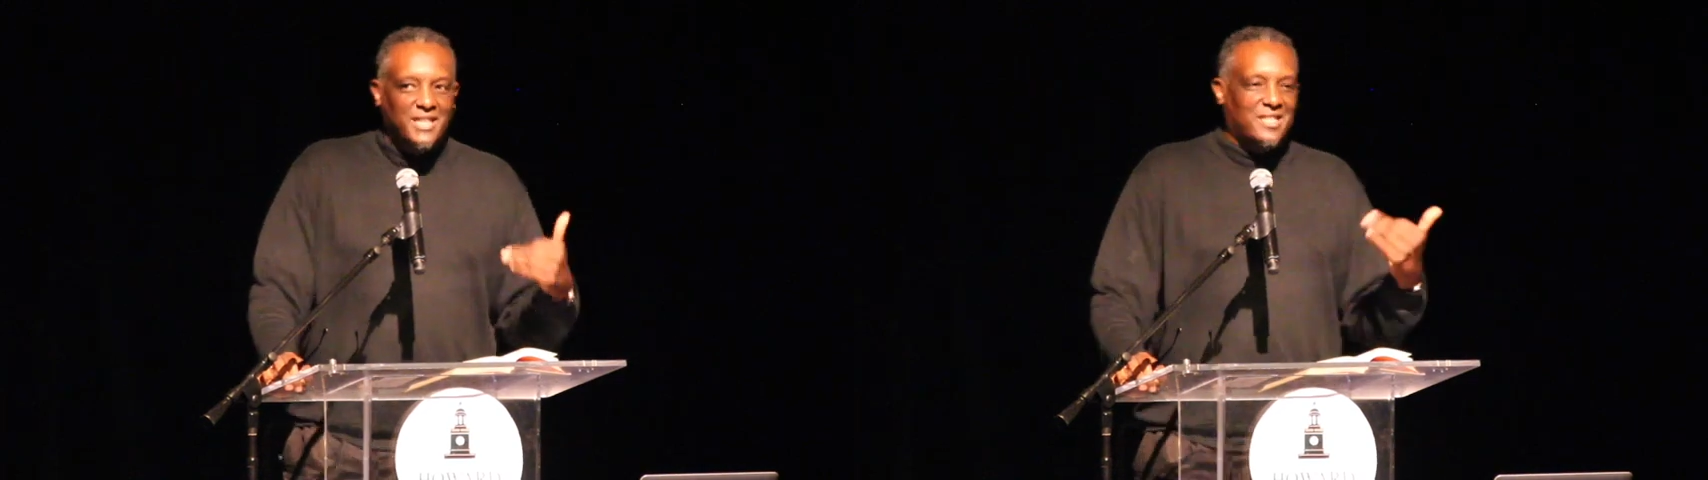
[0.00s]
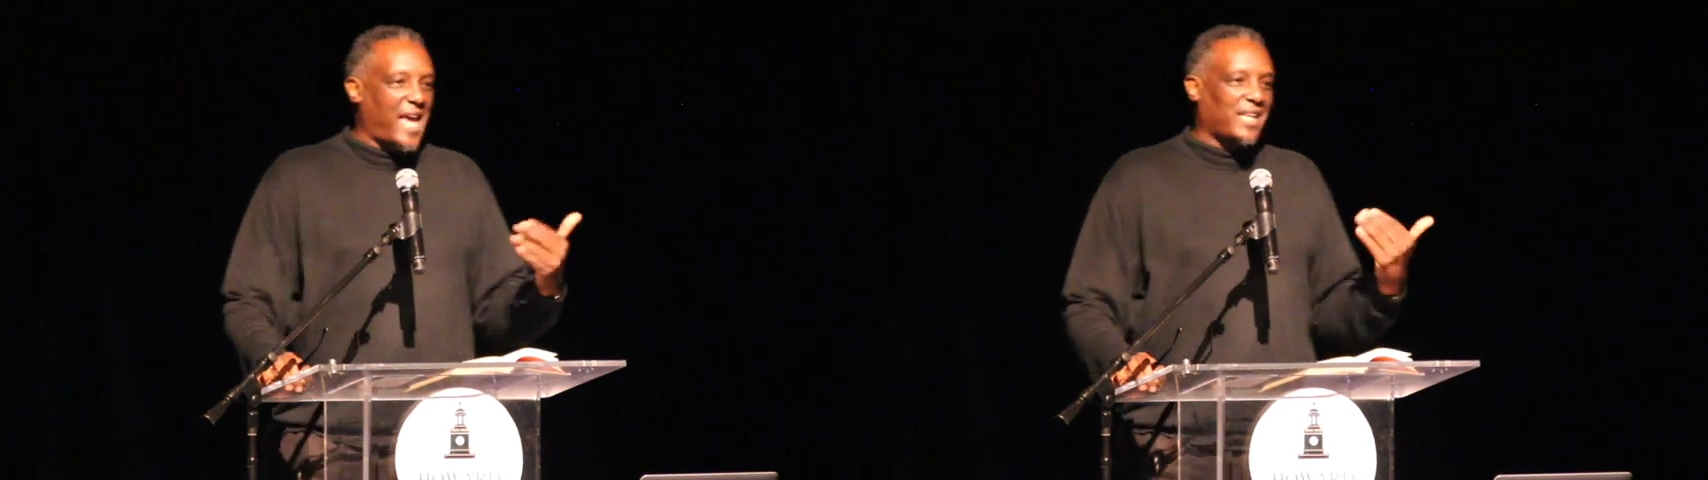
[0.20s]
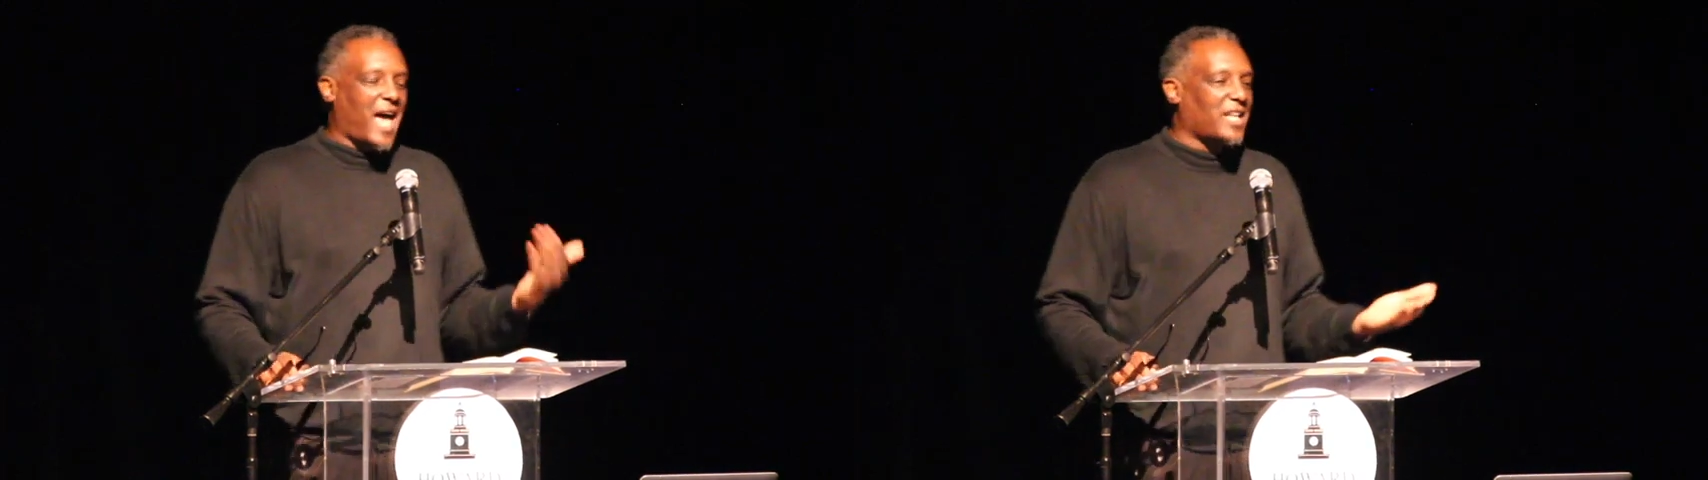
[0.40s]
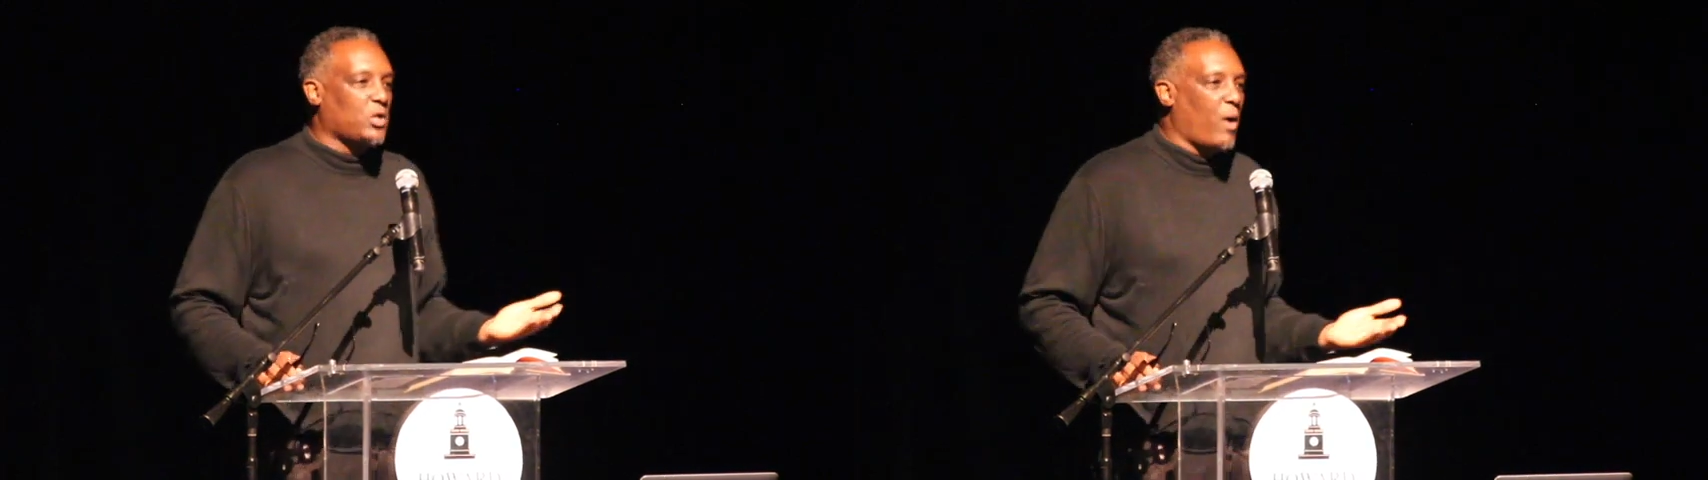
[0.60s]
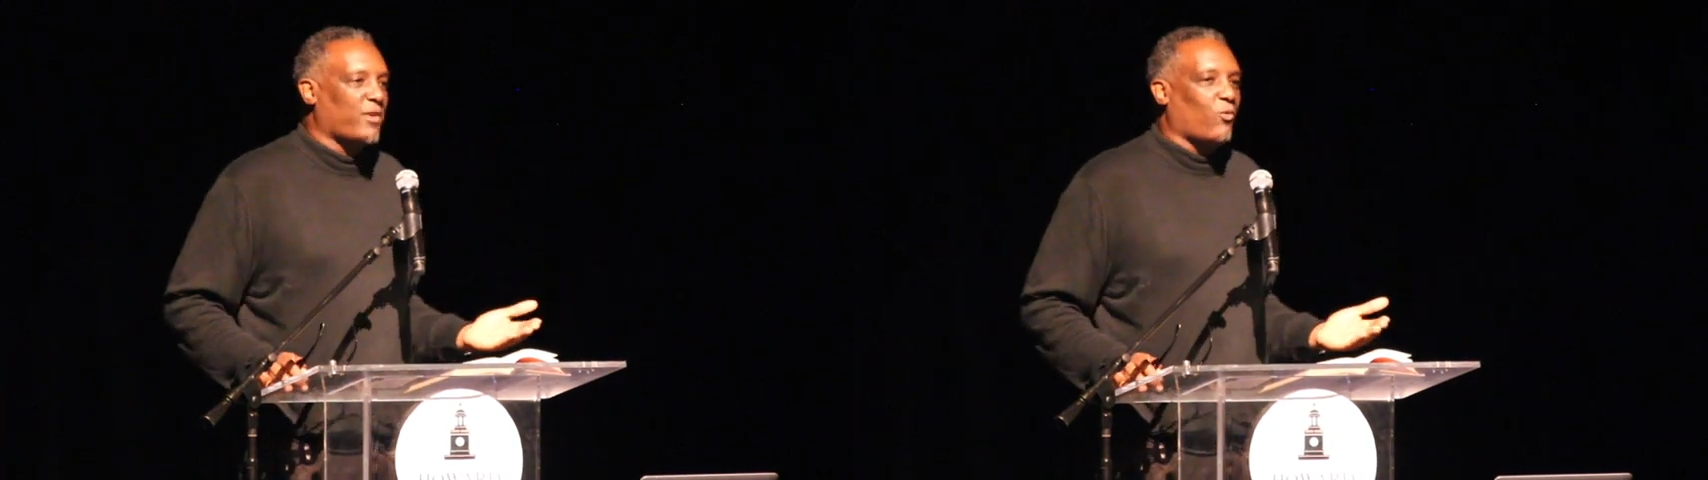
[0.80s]
the
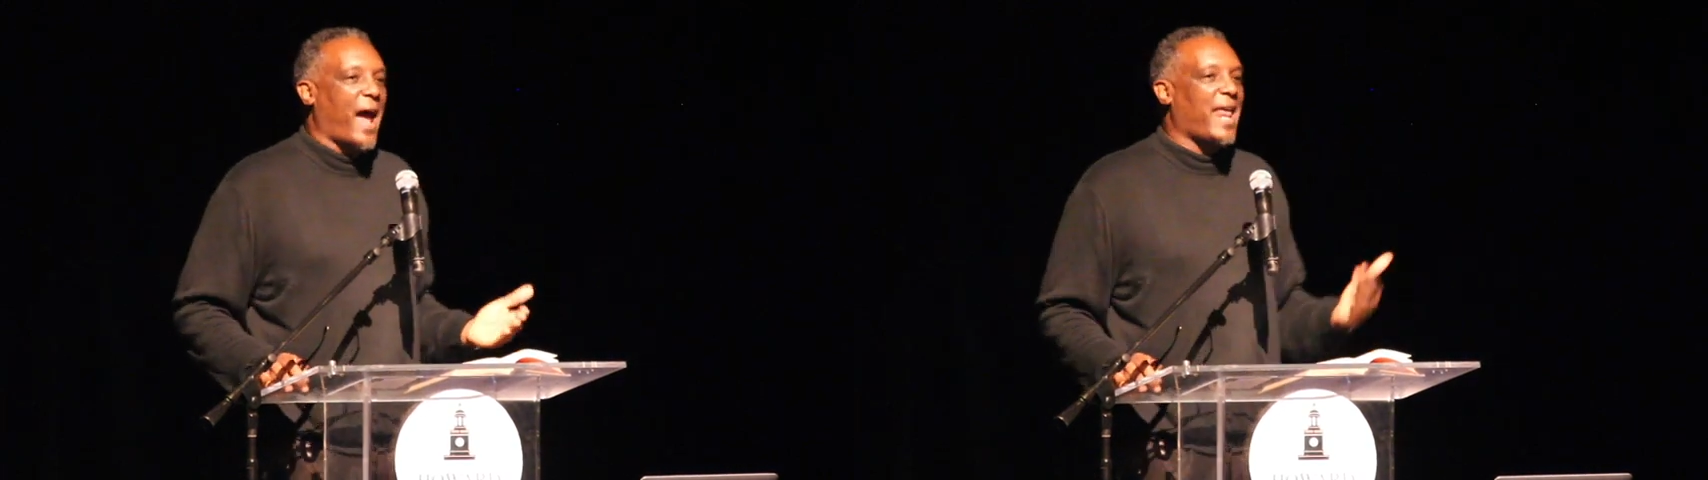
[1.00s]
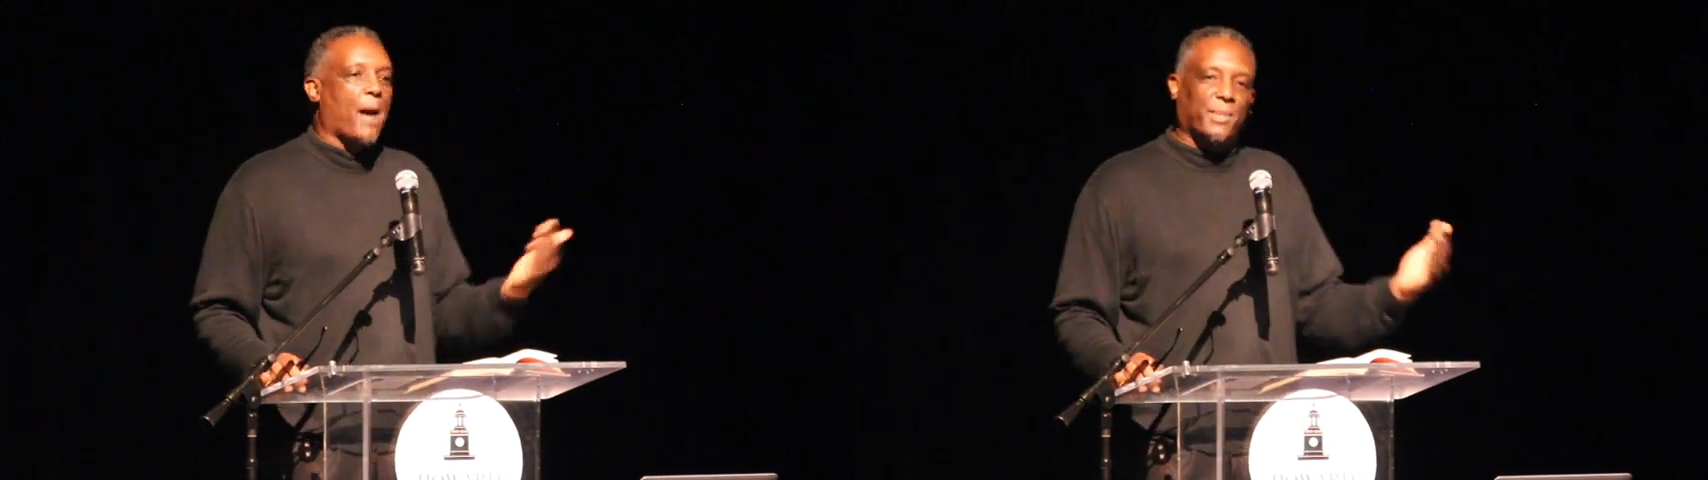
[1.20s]
technology wasn't right,